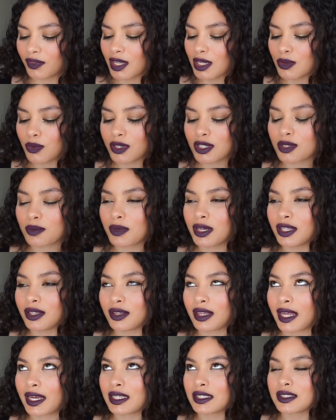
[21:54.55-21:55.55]
this one to me
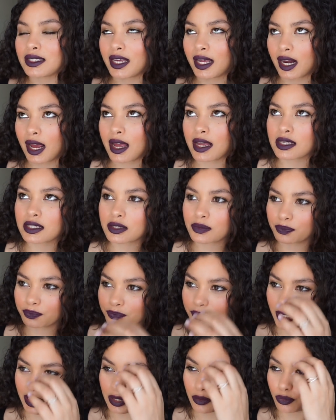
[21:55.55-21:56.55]
like dead ass
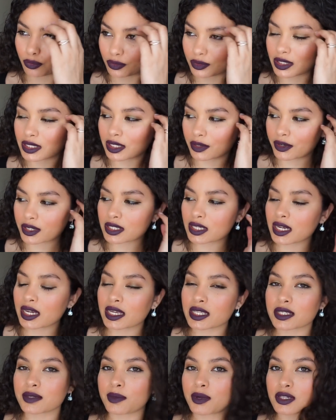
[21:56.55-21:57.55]
like seriously
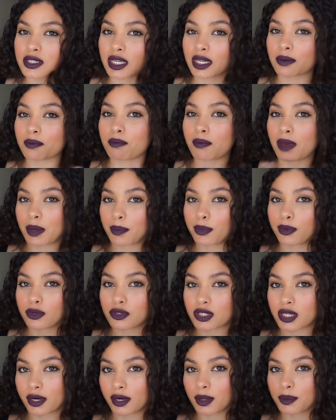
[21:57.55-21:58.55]
it smells like maple
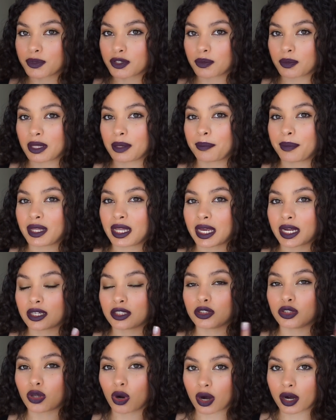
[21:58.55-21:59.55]
syrup to me but like a
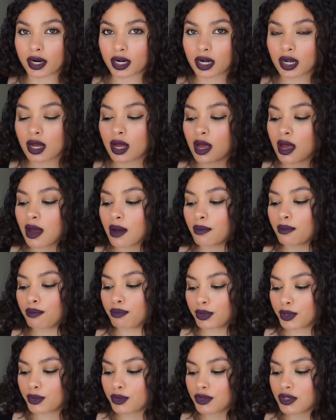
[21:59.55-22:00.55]
dark
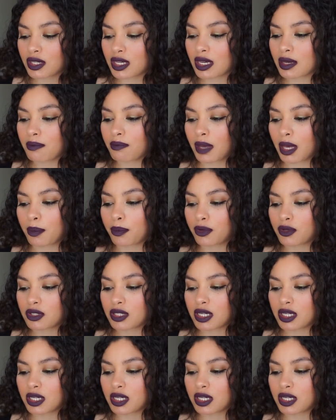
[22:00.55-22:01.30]
boozy maple